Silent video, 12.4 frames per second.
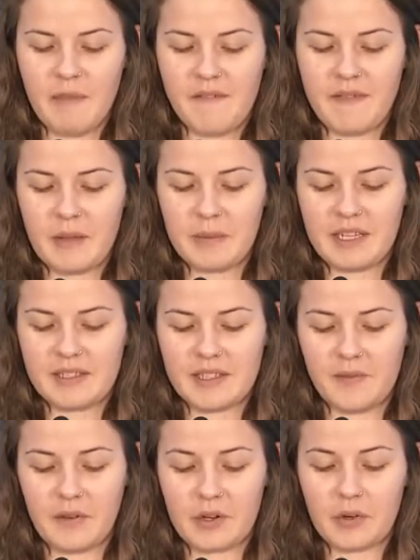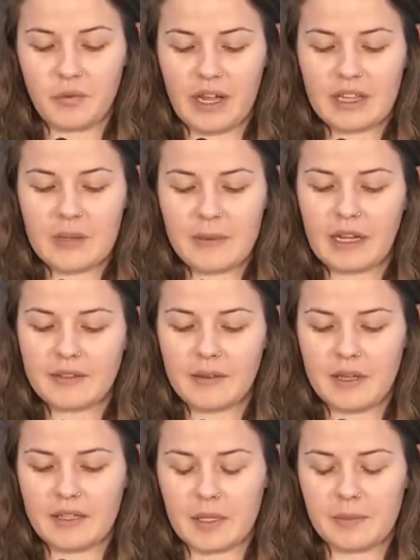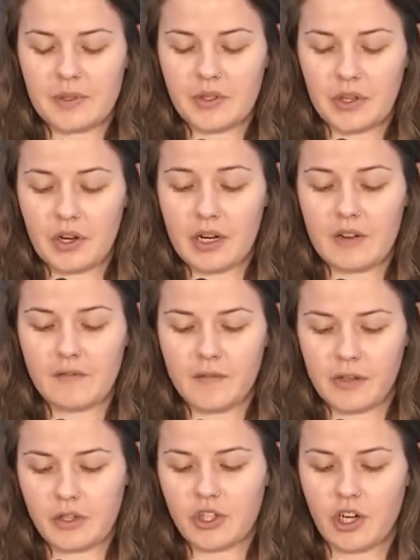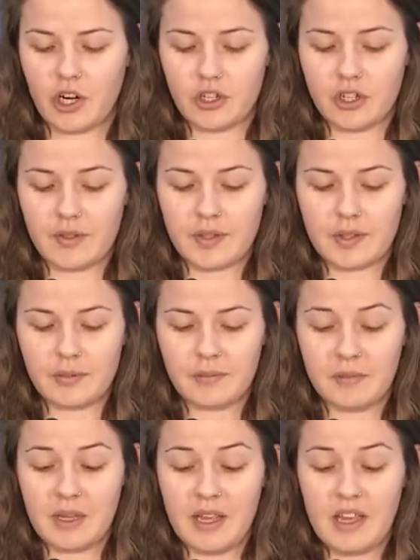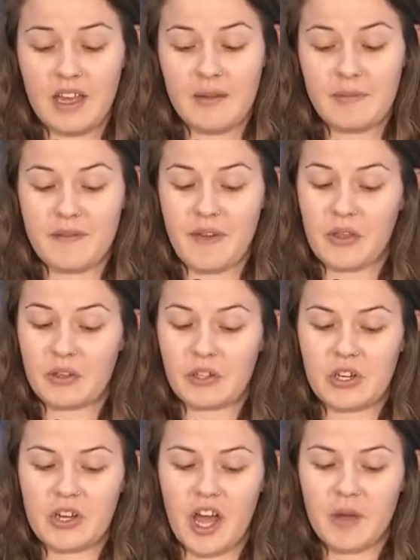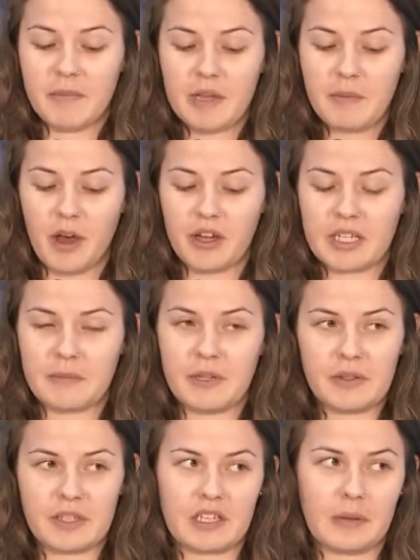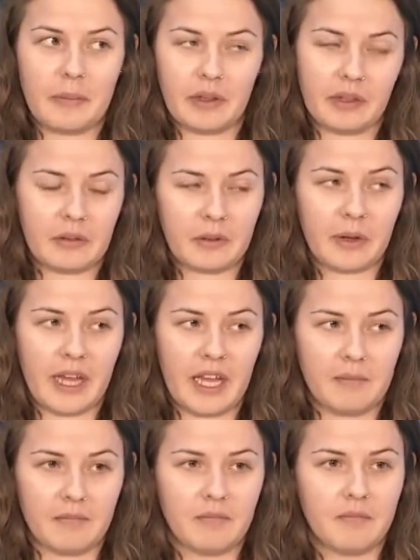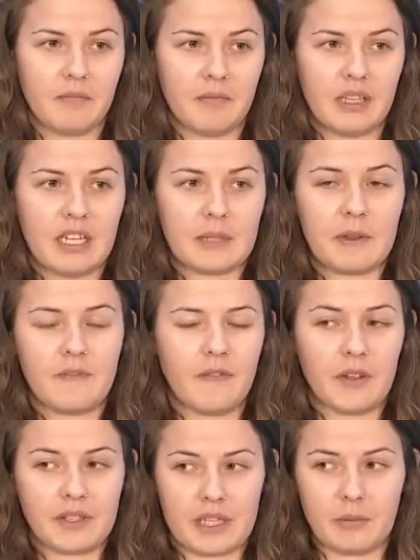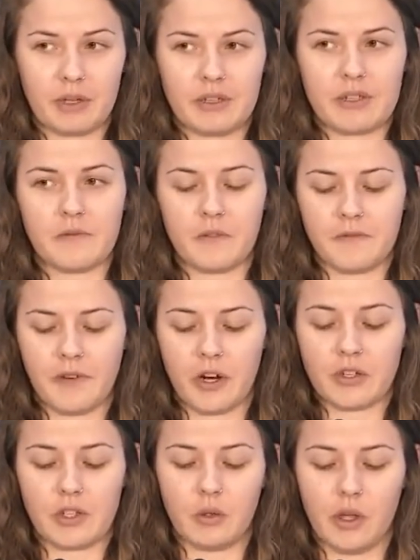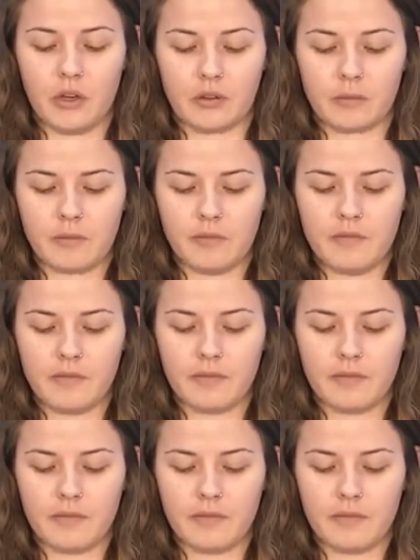My family has suffered greatly because of these absurd and false charges. My father should not be a pawn to be used in a political game. He's been falsely imprisoned for far too long.